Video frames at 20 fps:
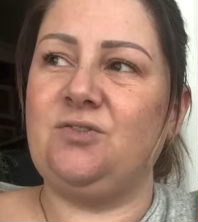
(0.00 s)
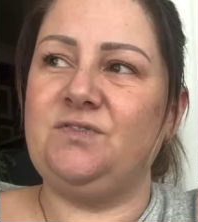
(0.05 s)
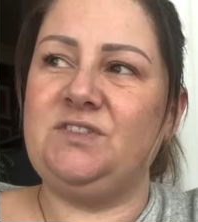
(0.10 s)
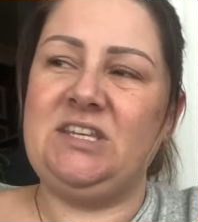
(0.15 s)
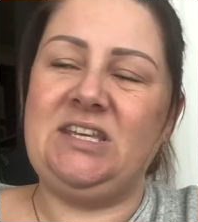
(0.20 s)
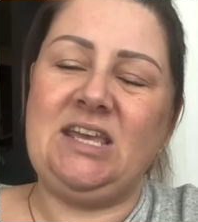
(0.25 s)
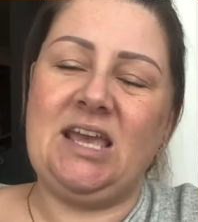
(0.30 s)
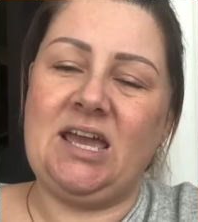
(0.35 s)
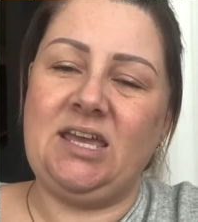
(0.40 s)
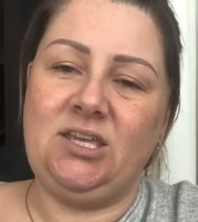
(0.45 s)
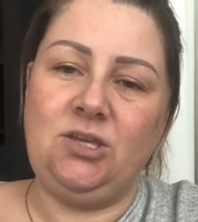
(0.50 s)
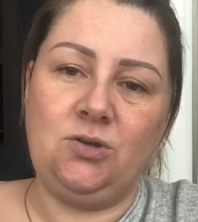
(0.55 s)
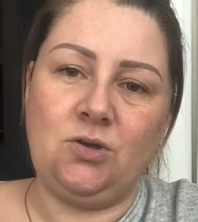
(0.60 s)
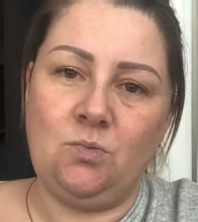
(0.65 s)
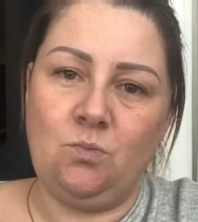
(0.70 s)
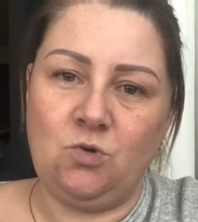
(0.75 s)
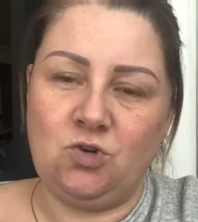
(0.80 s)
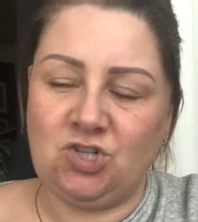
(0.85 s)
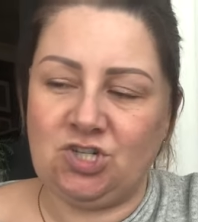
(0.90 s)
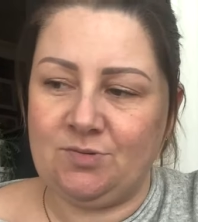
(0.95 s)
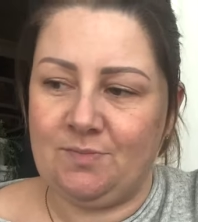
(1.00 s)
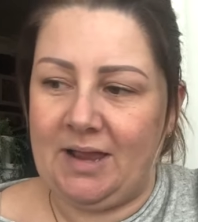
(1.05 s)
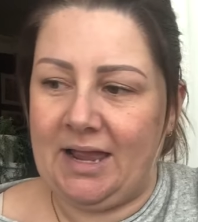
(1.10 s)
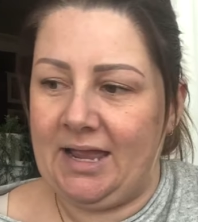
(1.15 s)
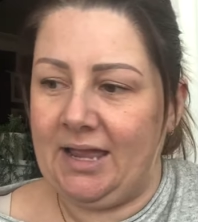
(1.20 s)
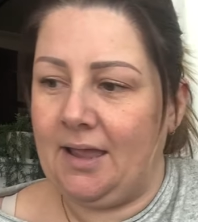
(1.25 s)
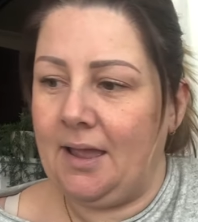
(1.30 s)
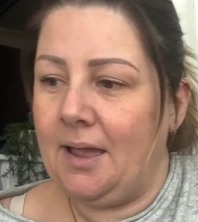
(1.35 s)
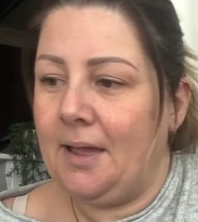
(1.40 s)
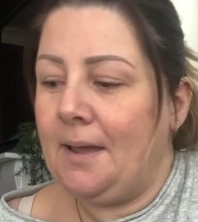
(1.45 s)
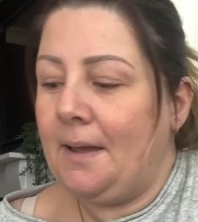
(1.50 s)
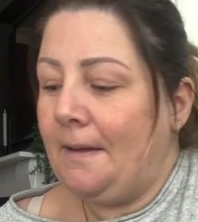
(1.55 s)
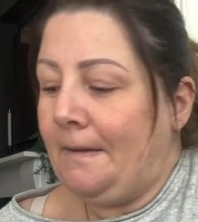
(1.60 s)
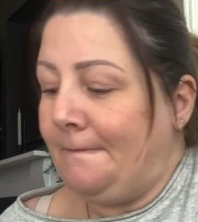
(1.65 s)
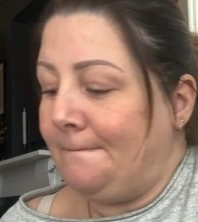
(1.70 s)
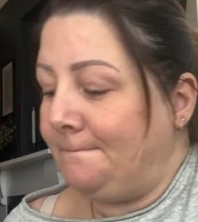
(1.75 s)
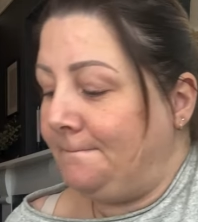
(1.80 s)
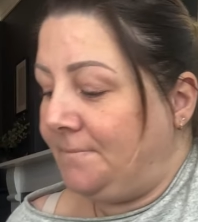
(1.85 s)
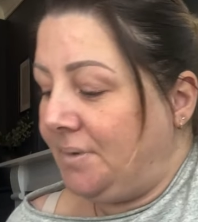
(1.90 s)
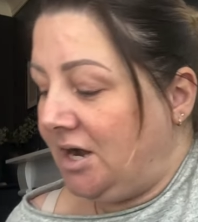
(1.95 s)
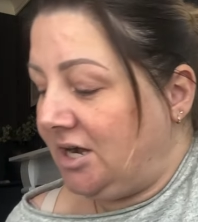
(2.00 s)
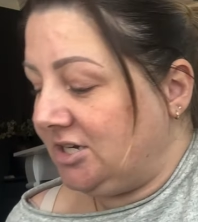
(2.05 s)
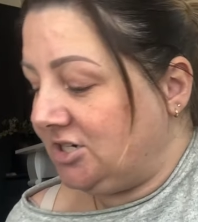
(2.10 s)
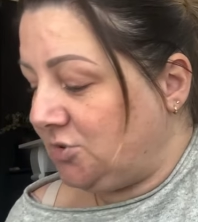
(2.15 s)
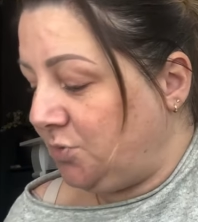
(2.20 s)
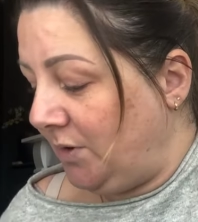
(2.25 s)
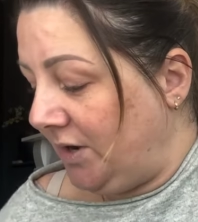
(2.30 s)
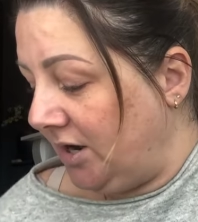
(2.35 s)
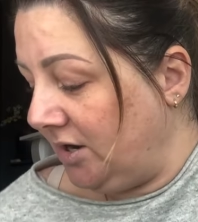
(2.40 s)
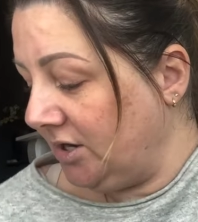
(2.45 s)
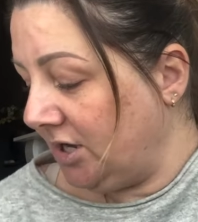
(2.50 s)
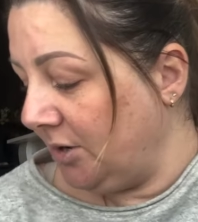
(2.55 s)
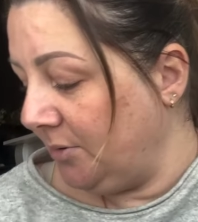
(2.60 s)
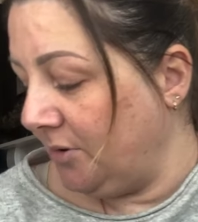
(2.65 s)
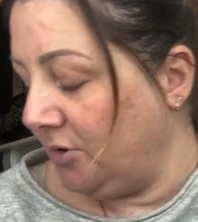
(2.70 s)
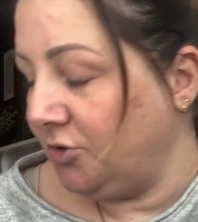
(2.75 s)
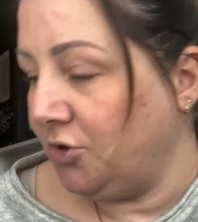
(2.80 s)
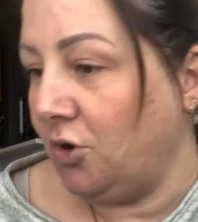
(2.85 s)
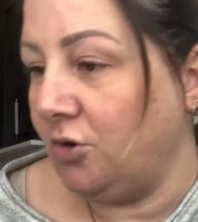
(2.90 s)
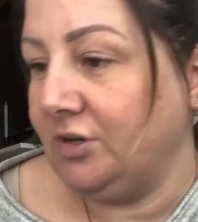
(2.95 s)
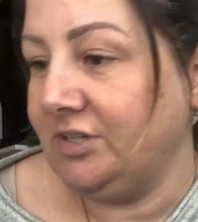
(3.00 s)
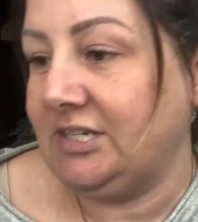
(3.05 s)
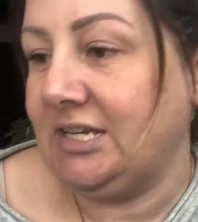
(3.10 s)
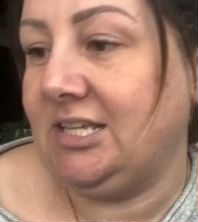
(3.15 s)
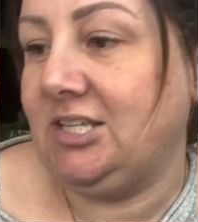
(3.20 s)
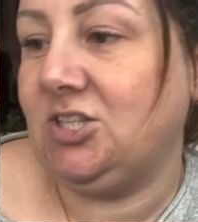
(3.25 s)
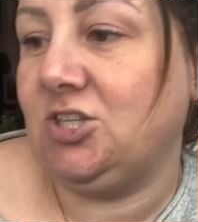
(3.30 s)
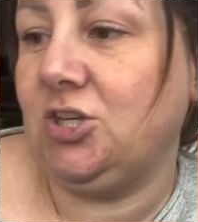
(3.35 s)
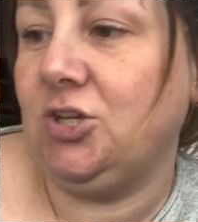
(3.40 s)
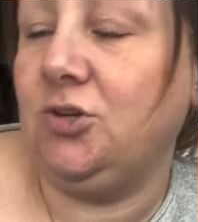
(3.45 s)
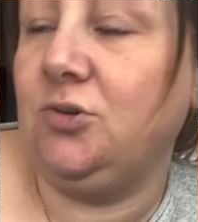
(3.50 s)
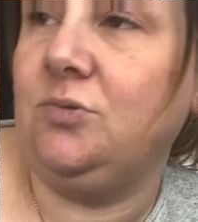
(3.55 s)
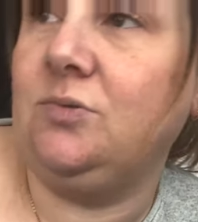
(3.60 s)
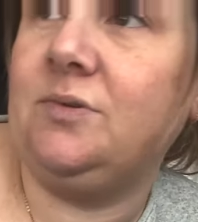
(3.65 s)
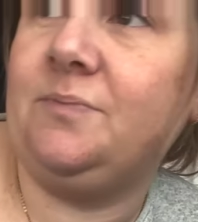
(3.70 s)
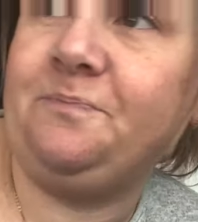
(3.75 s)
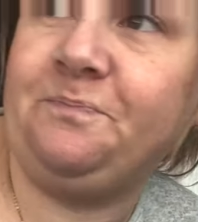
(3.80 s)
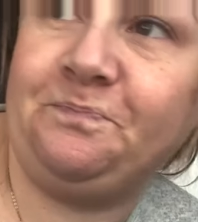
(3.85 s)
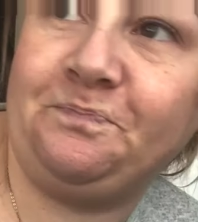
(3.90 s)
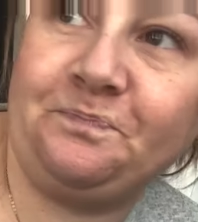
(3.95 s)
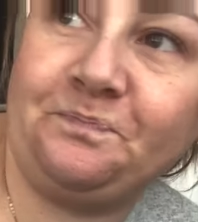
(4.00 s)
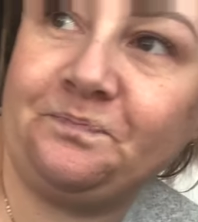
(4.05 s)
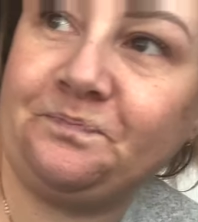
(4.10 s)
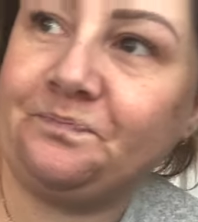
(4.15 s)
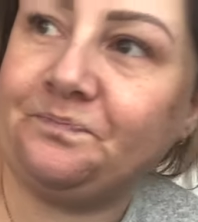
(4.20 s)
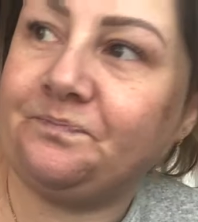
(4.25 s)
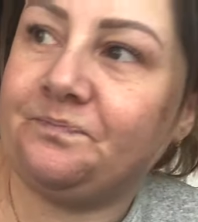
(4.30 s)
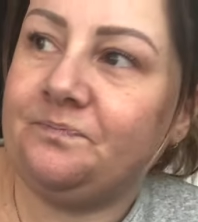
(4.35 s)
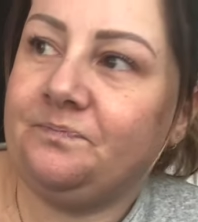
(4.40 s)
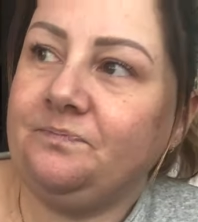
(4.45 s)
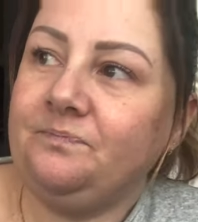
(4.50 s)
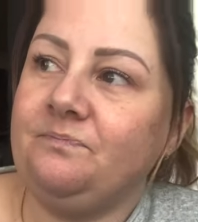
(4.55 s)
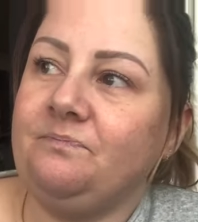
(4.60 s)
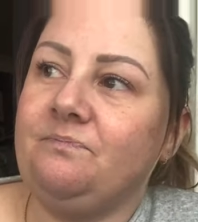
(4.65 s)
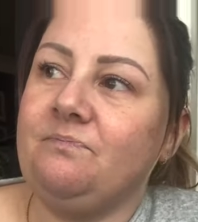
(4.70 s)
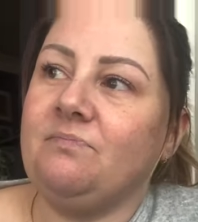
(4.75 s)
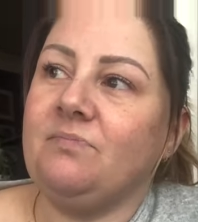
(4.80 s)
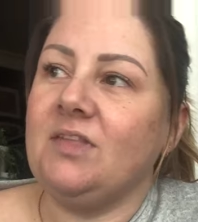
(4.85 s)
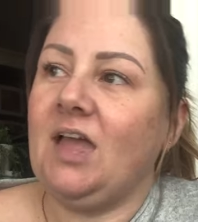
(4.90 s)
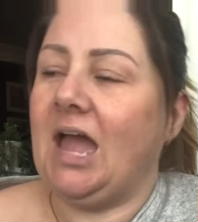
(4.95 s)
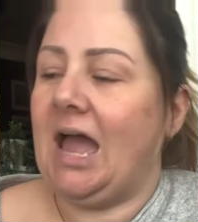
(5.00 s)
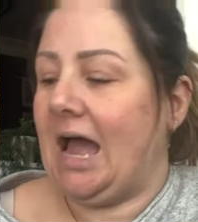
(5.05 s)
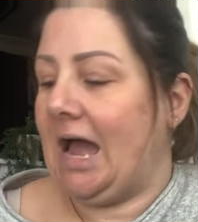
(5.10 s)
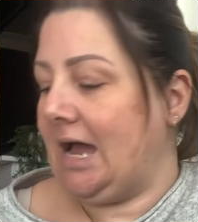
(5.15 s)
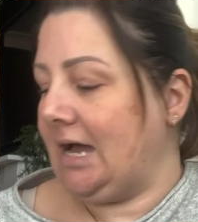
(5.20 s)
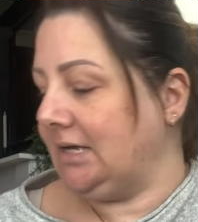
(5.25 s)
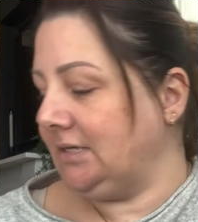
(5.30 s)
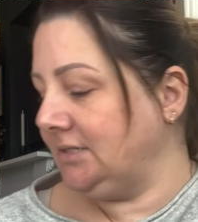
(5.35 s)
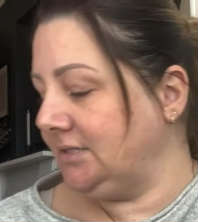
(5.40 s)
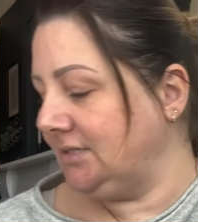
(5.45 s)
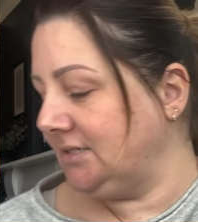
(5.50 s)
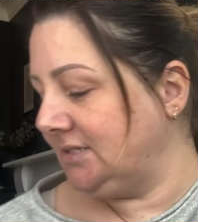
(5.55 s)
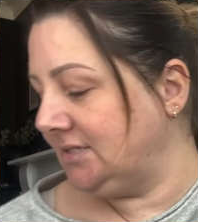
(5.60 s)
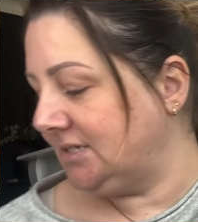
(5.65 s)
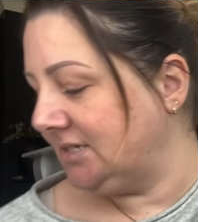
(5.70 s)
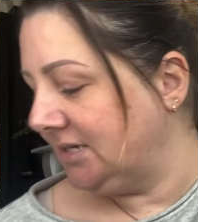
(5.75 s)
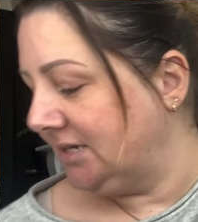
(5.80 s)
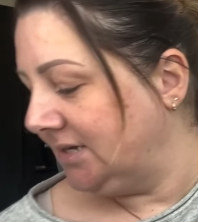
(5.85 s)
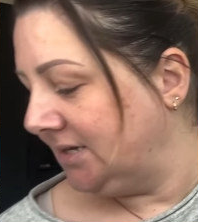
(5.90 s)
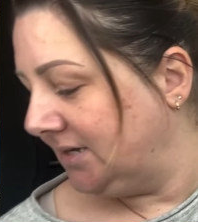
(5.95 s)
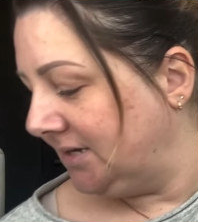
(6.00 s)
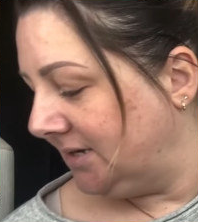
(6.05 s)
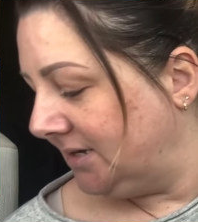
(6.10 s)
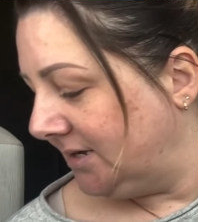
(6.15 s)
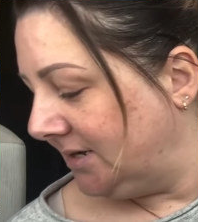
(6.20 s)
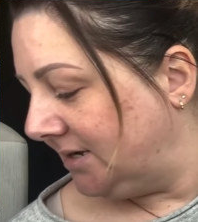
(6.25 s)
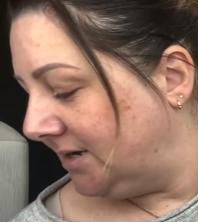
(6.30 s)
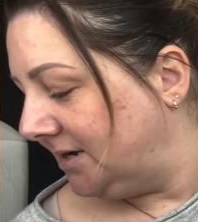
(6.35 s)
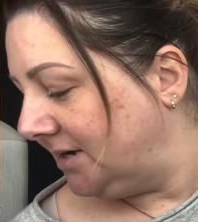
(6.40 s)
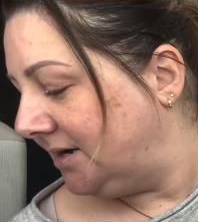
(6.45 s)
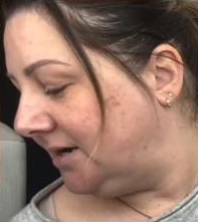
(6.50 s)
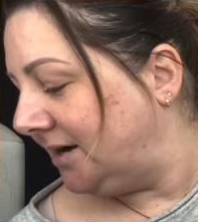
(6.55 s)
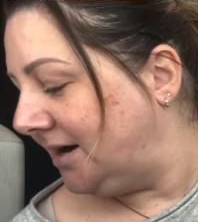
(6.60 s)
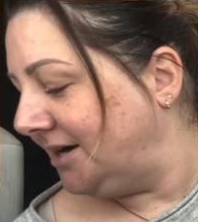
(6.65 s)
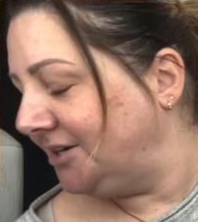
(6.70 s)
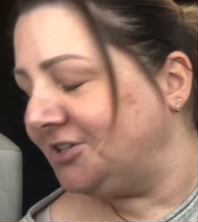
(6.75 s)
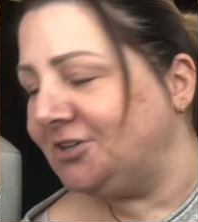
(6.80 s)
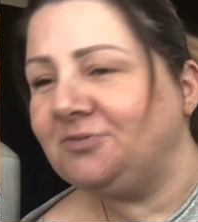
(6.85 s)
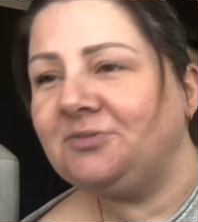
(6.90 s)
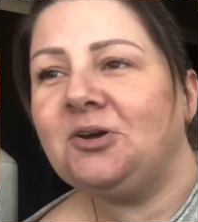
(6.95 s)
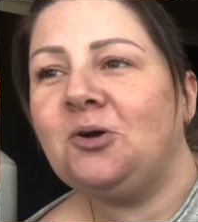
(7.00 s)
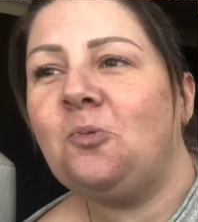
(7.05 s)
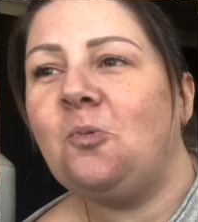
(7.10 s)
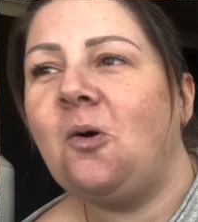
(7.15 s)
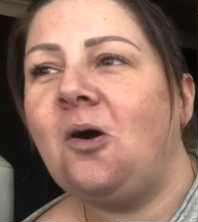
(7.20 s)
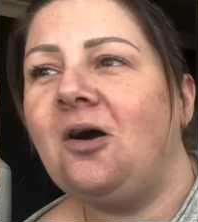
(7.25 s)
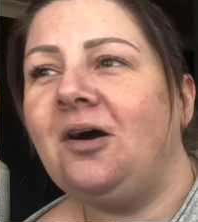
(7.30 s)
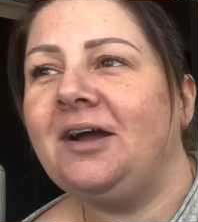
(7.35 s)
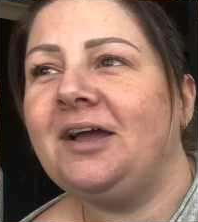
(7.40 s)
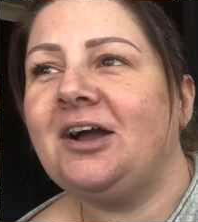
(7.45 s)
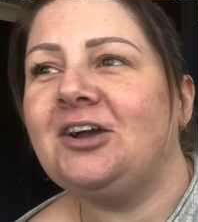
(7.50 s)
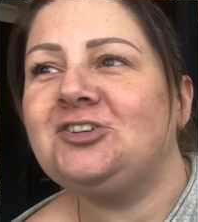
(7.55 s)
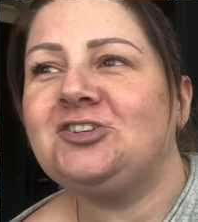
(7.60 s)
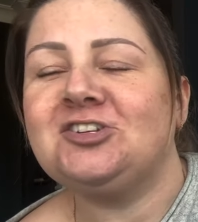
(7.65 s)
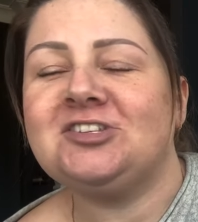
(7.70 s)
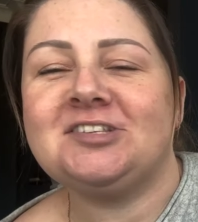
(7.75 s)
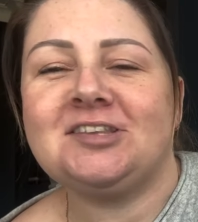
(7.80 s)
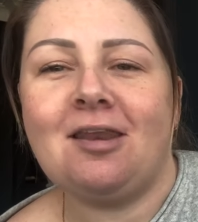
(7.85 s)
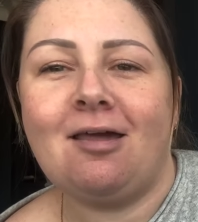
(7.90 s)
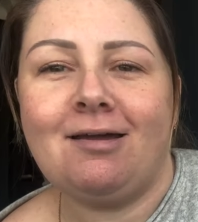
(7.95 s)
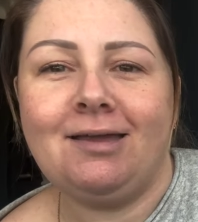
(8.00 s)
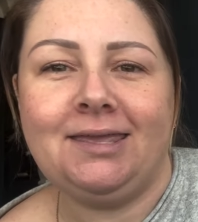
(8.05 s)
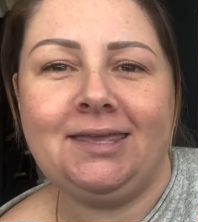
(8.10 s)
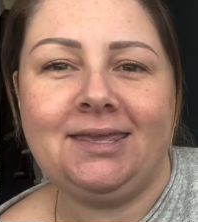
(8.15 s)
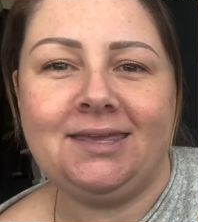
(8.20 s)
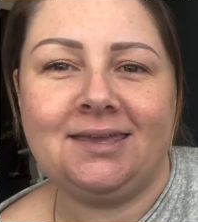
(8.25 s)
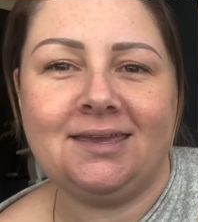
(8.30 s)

Obviously, yeah, you can wash them out, but we are going on holiday soon, and I don't know why, I just like,